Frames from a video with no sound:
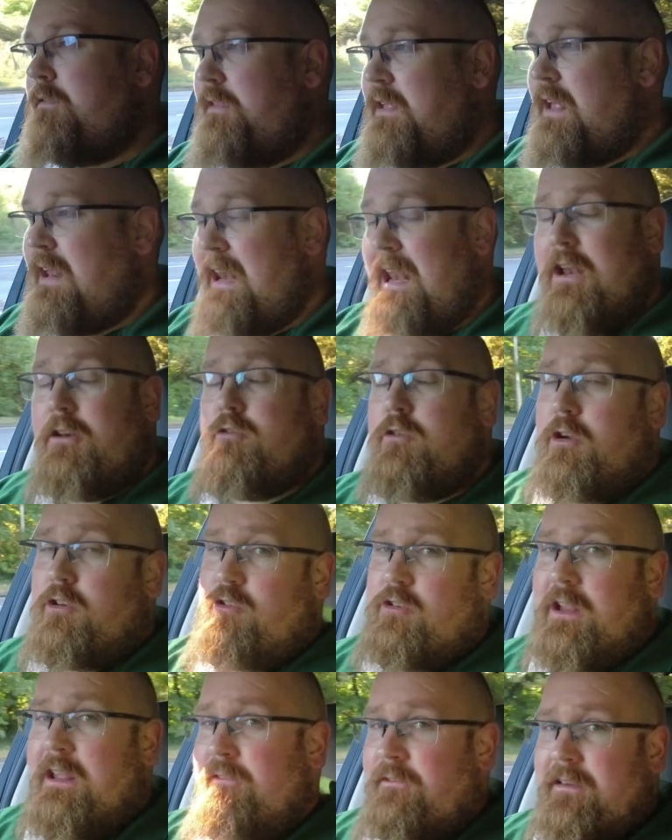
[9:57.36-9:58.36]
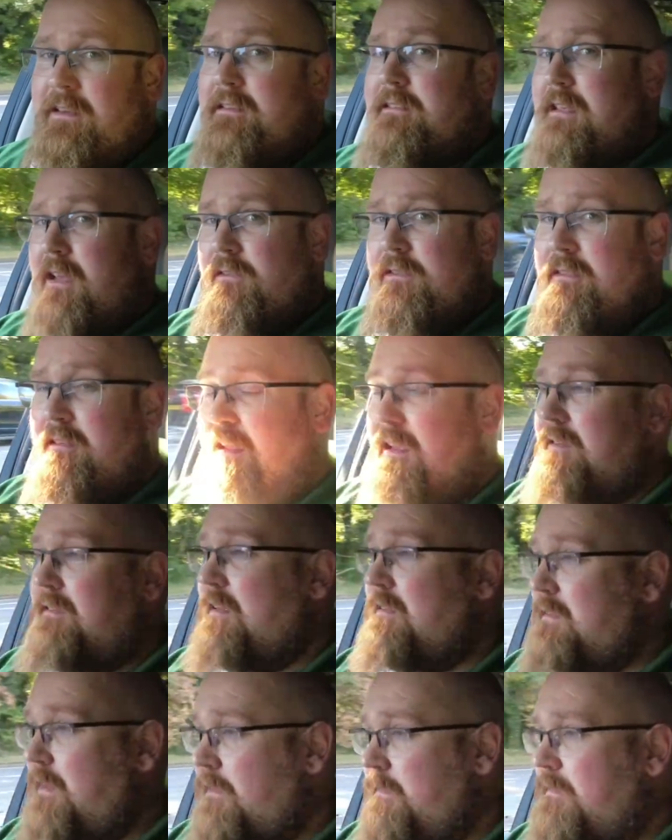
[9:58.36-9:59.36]
the electric GV70 is
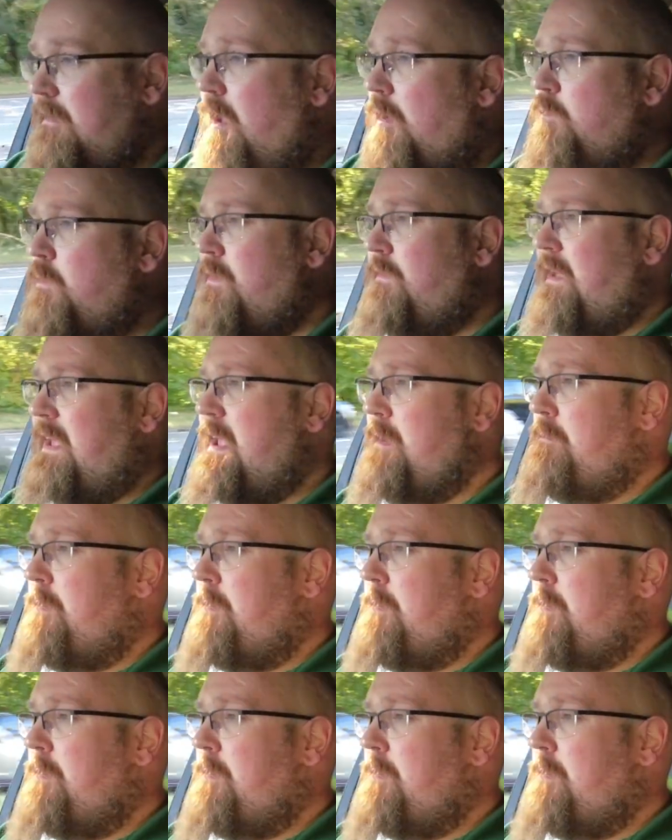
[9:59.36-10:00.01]
it does come with a heat